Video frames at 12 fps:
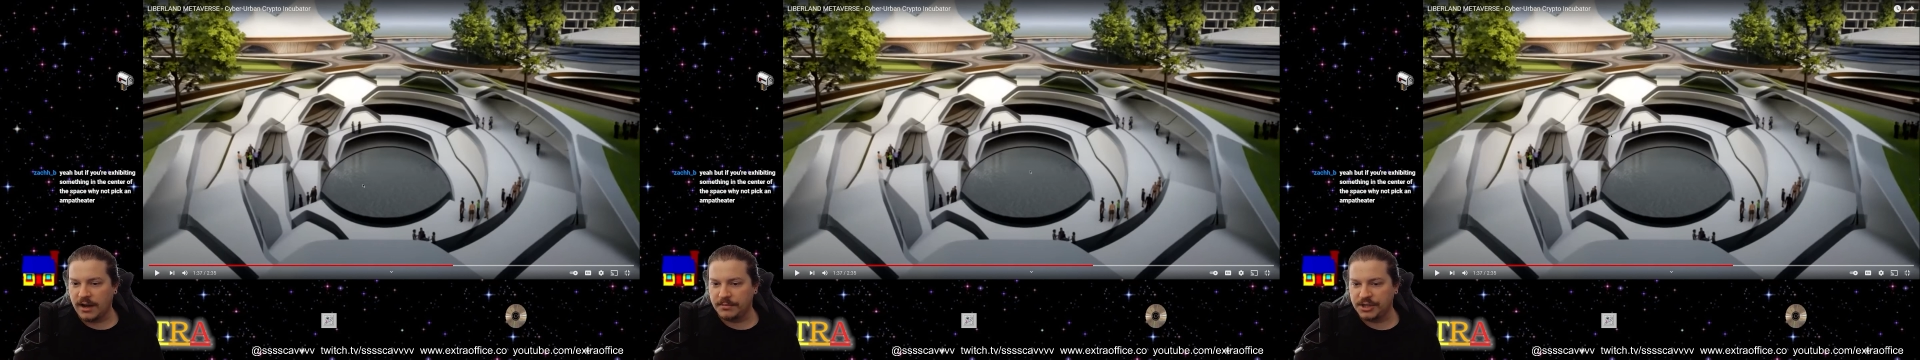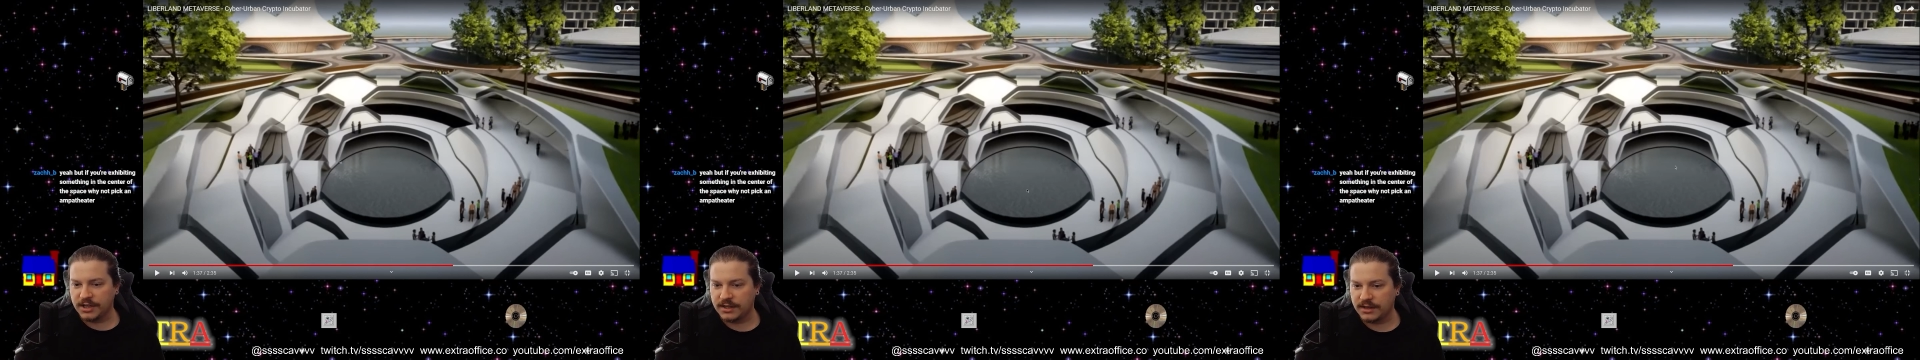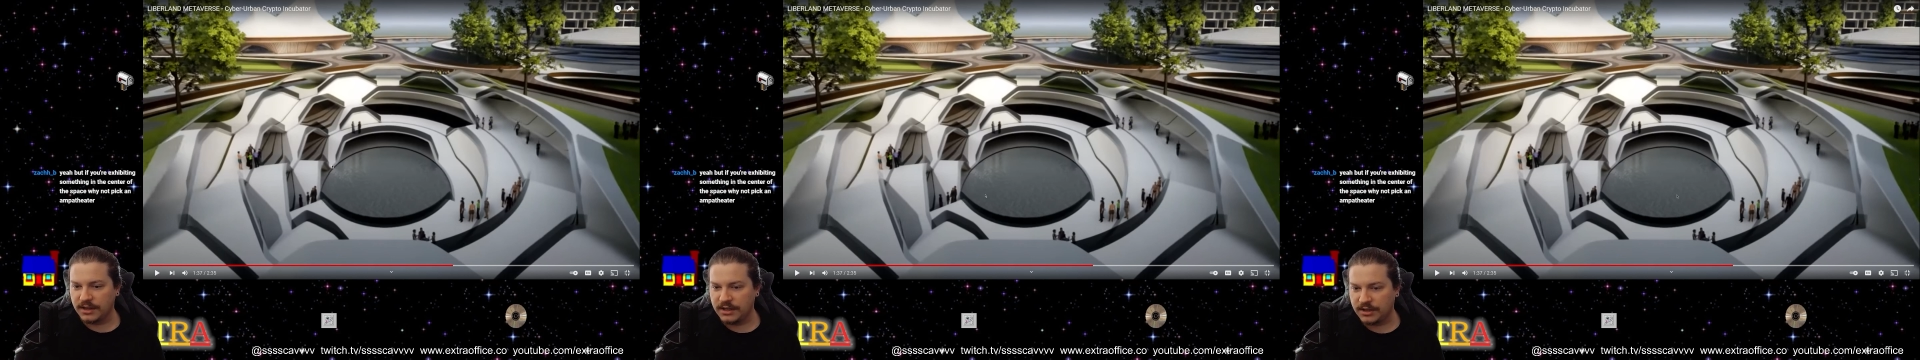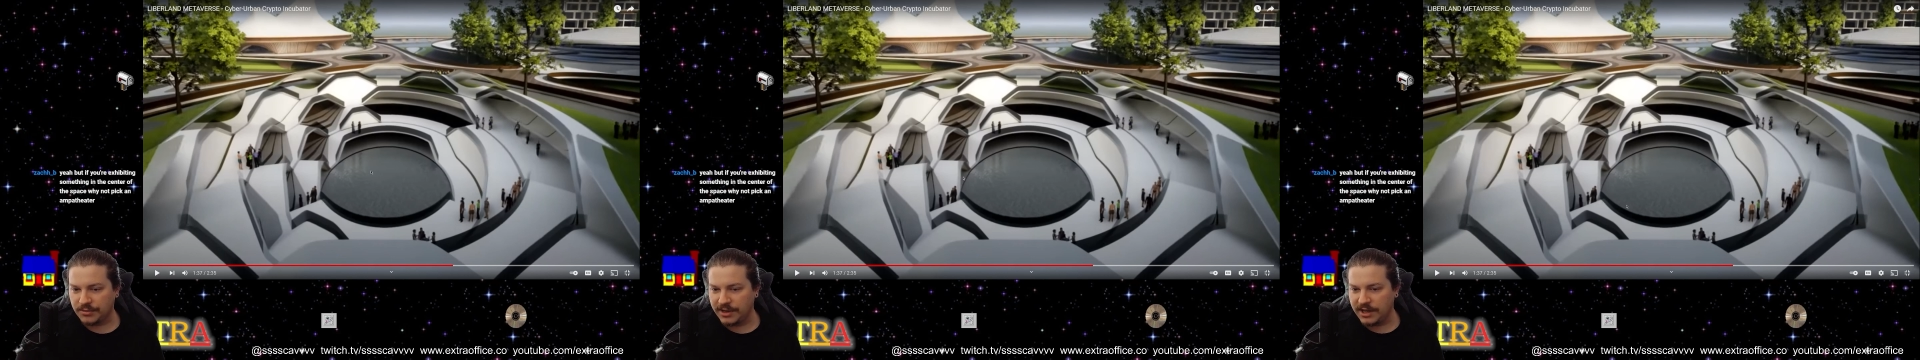
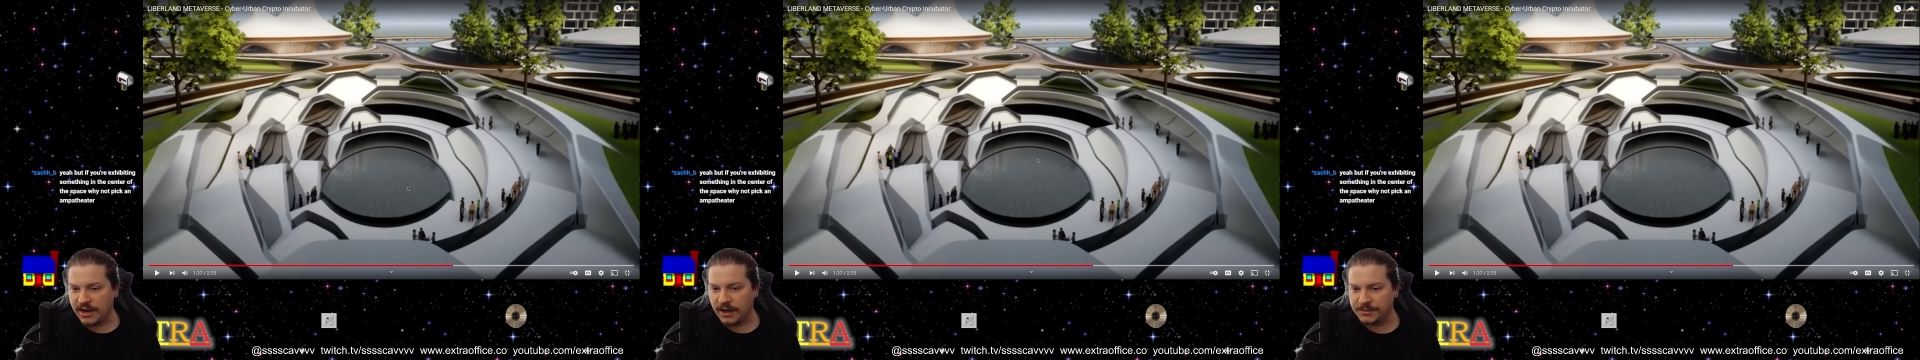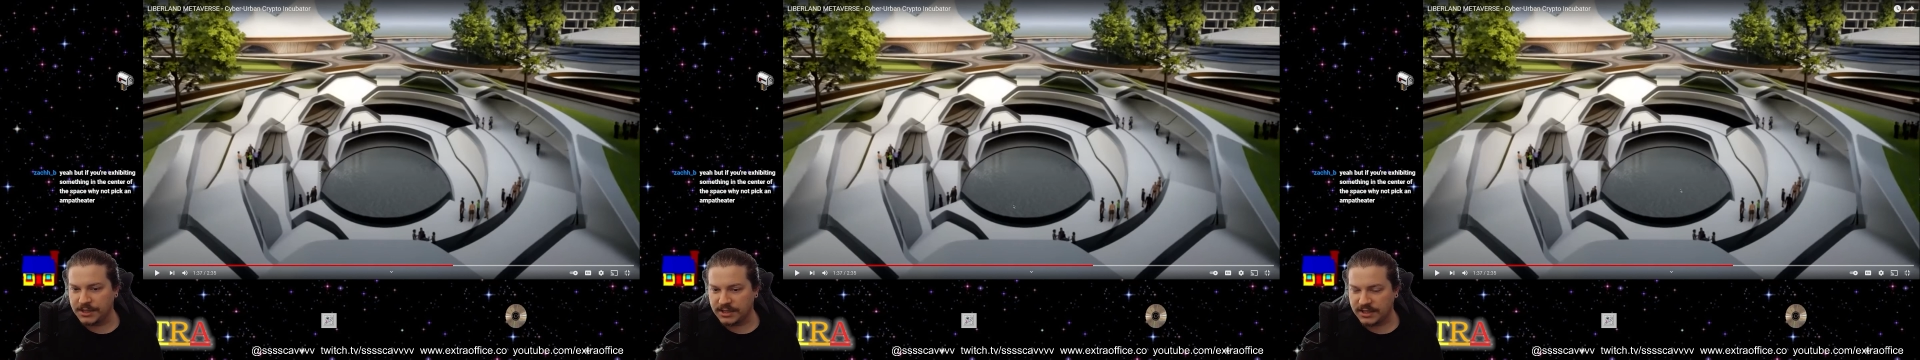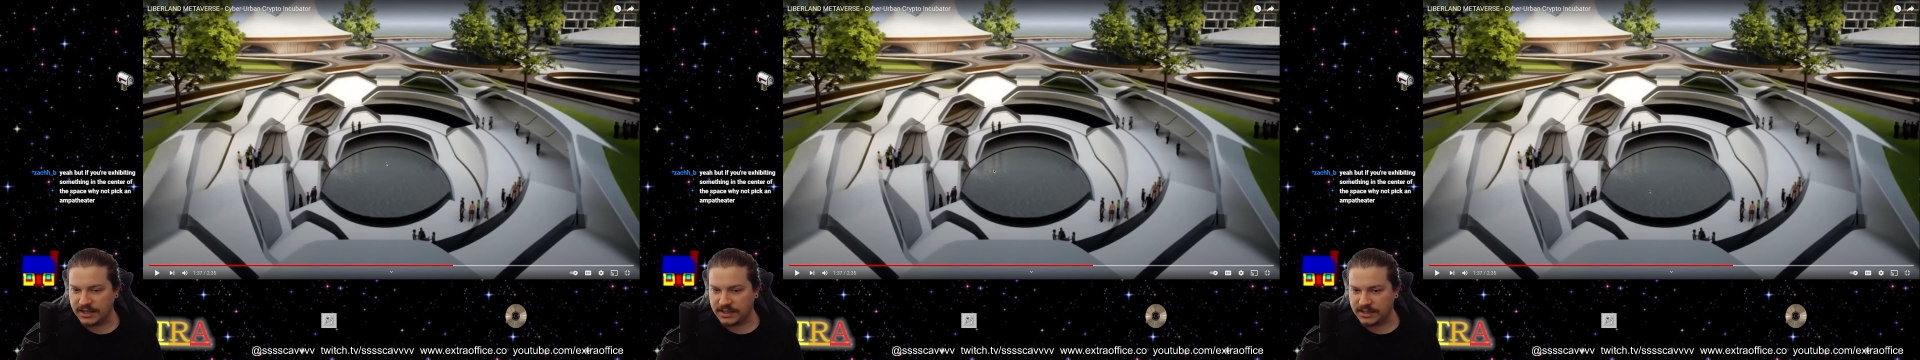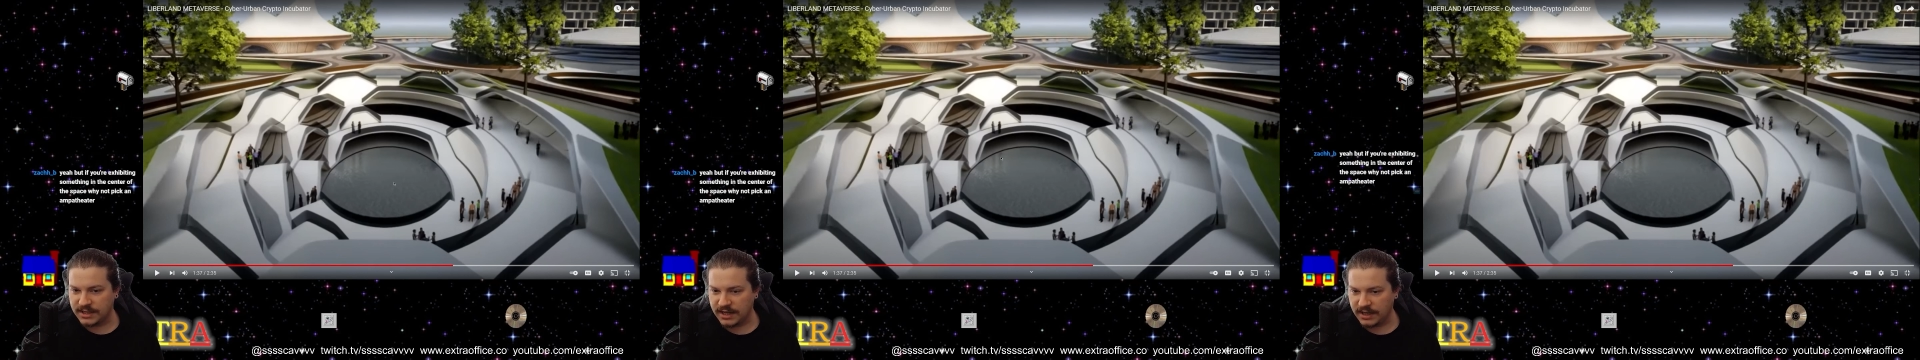objects that
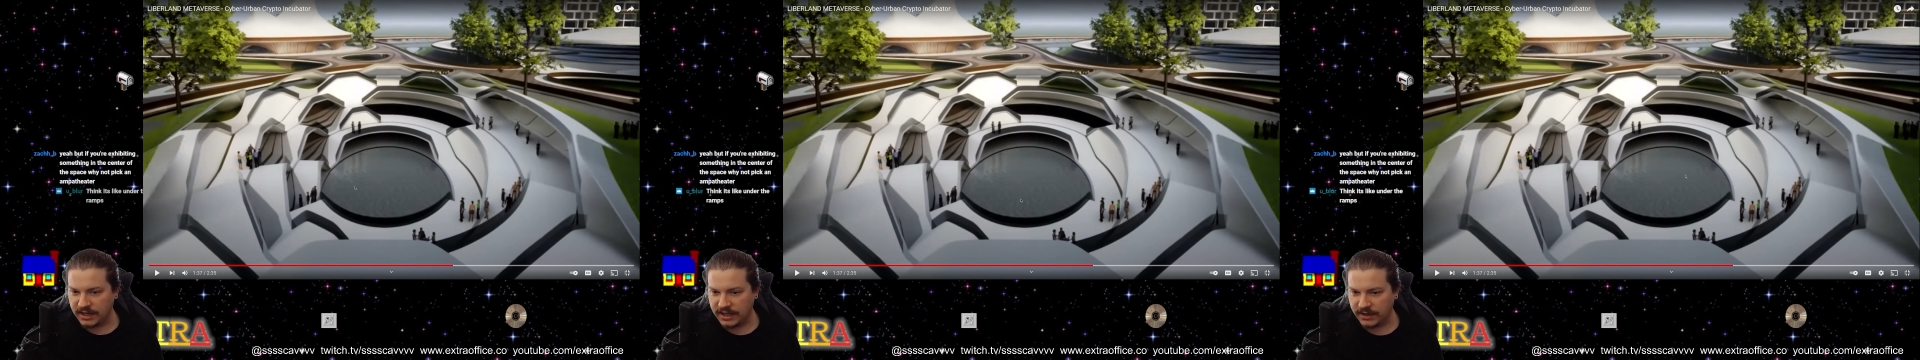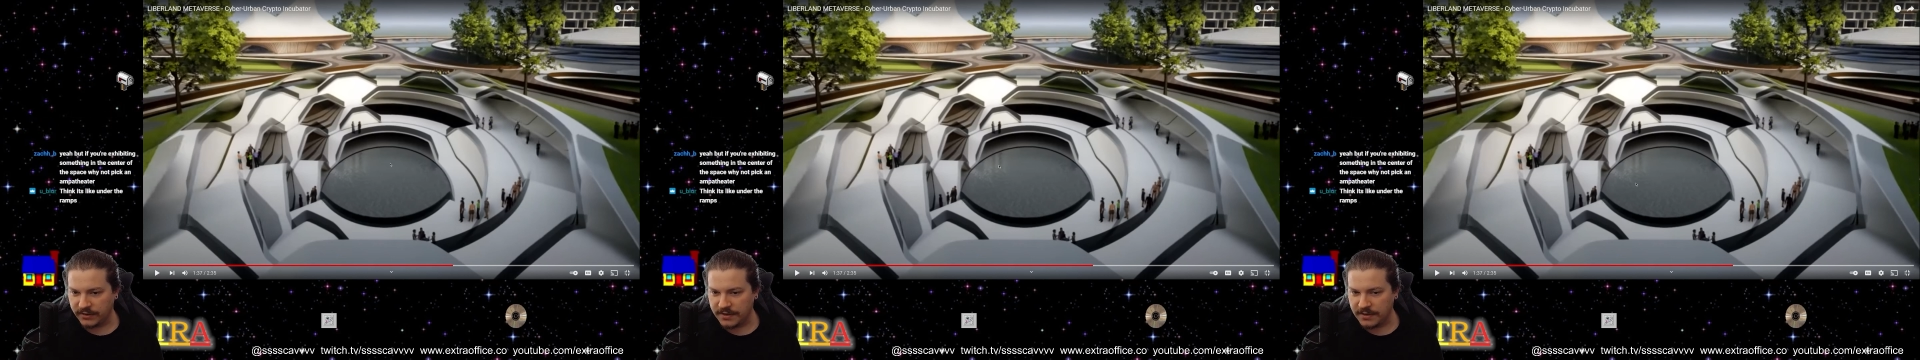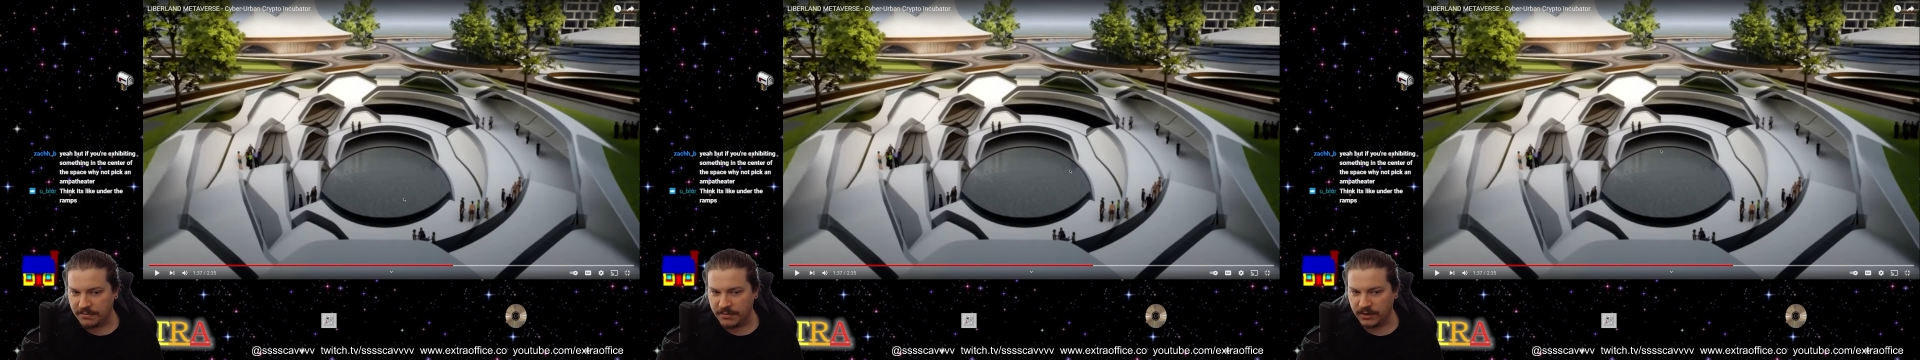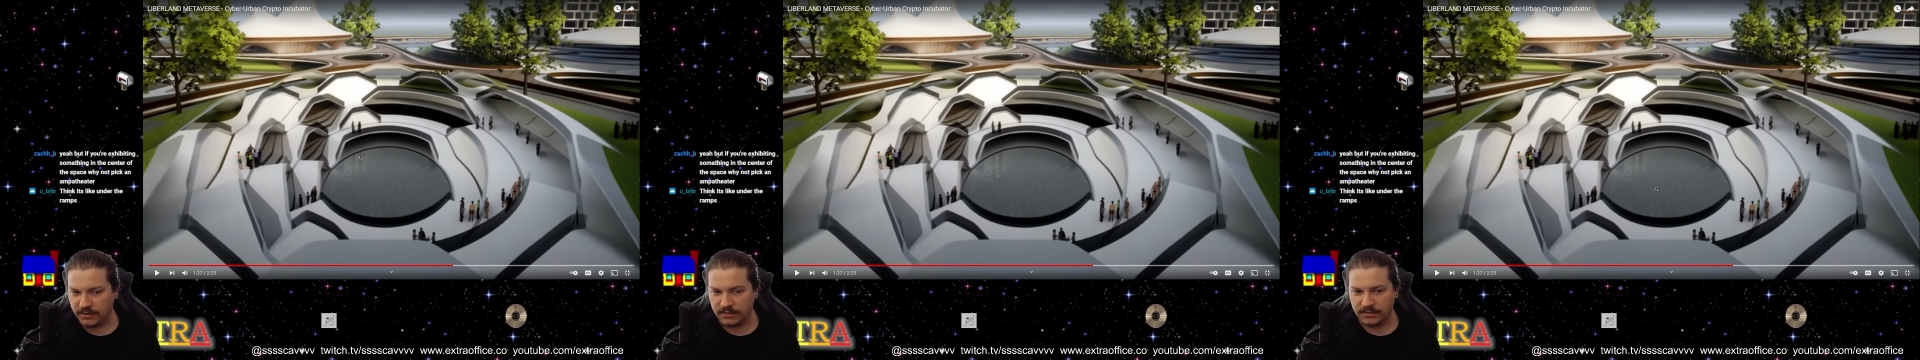sit here in the
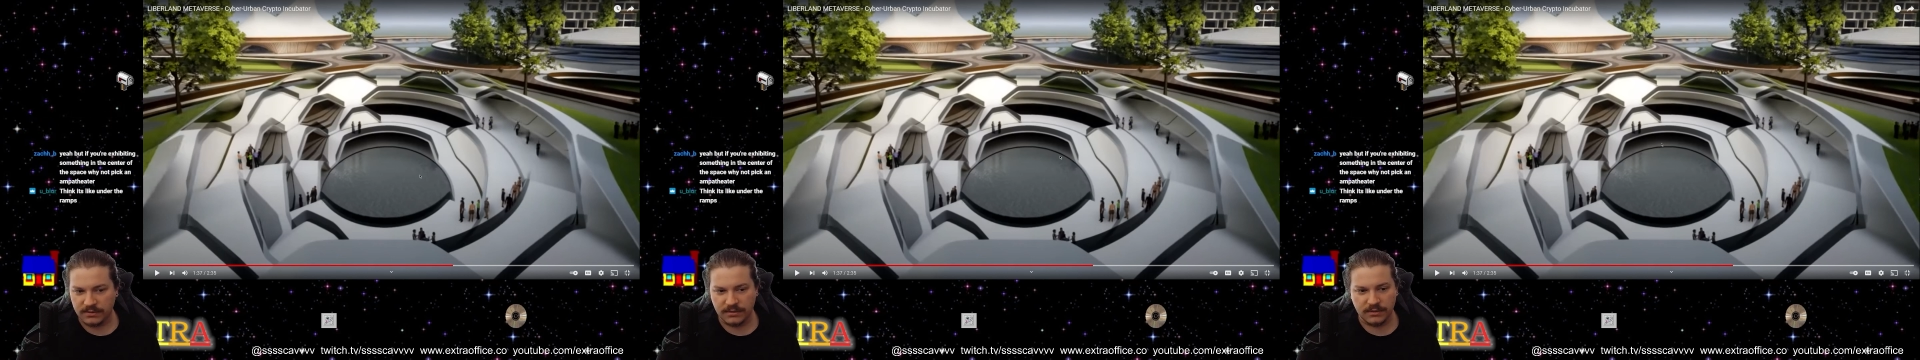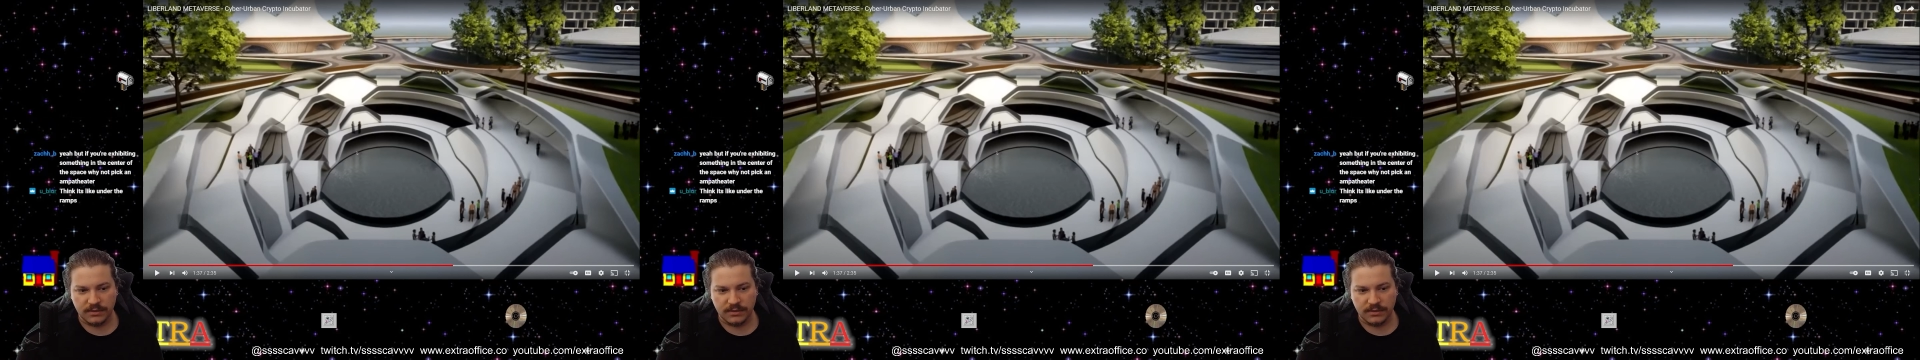middle.